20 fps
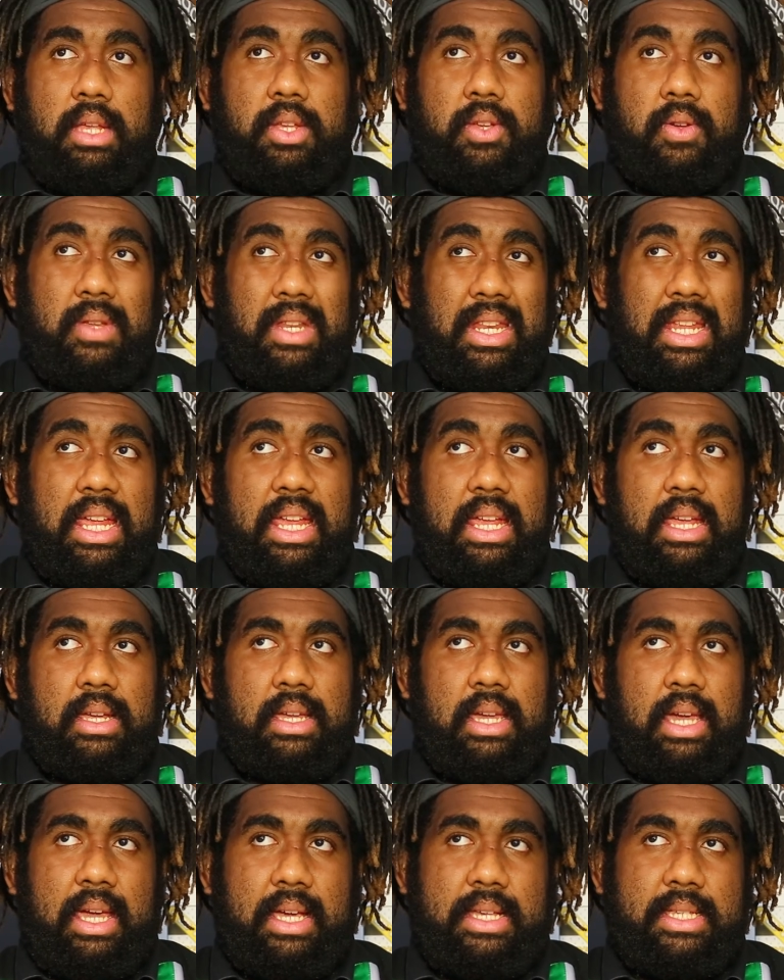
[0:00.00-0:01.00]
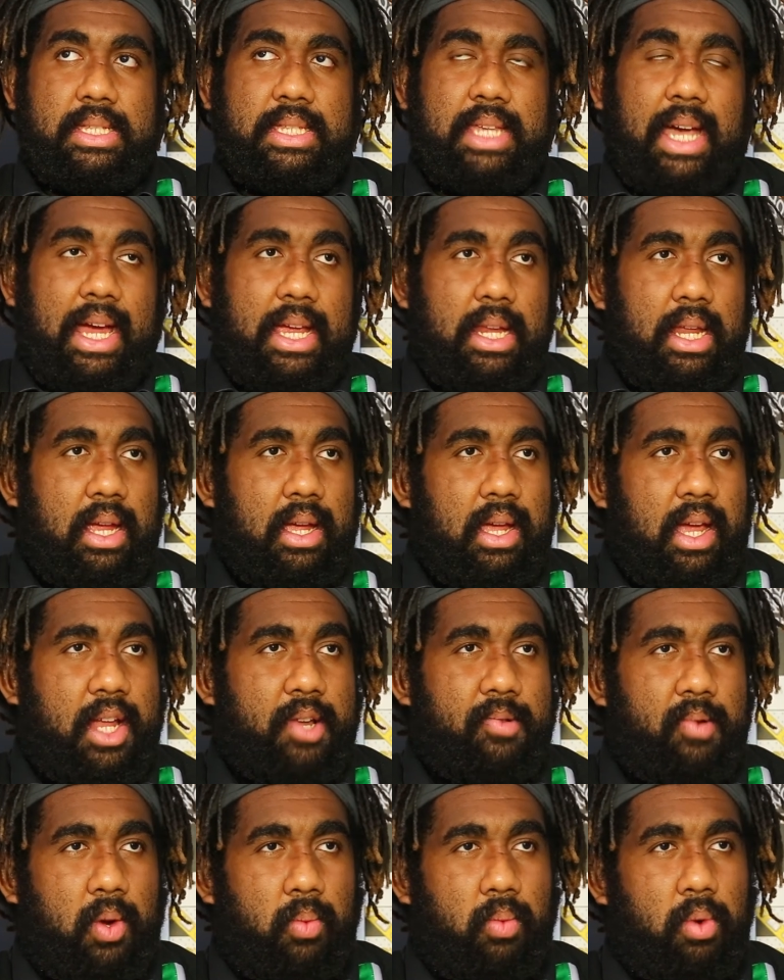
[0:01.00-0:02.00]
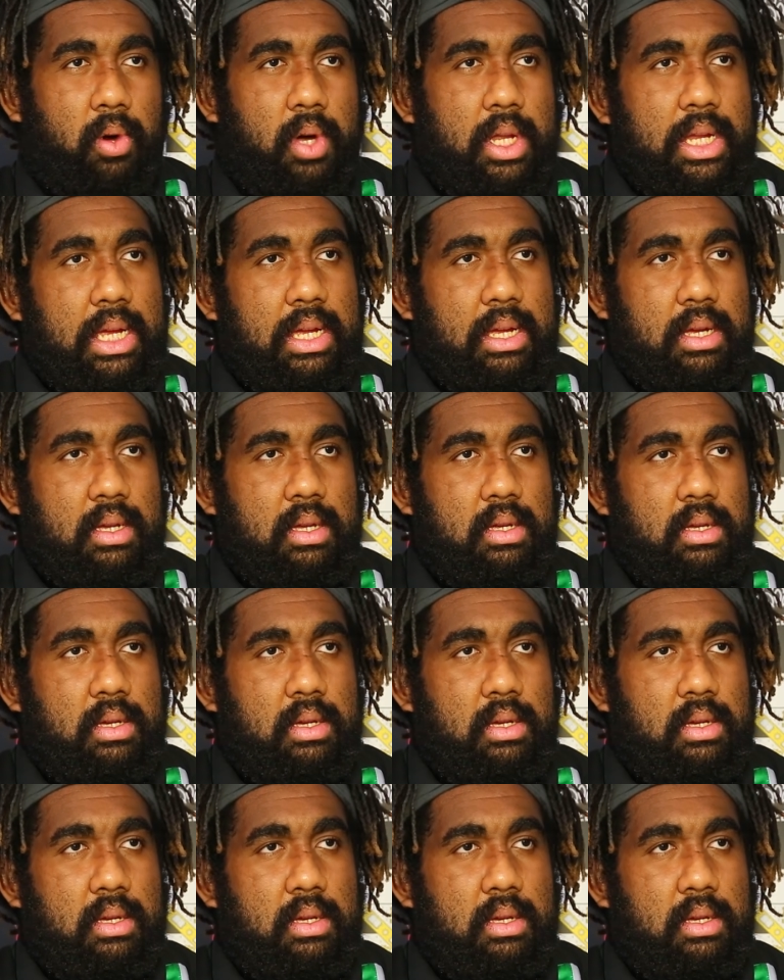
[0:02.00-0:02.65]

Unique, exciting, and rewarding.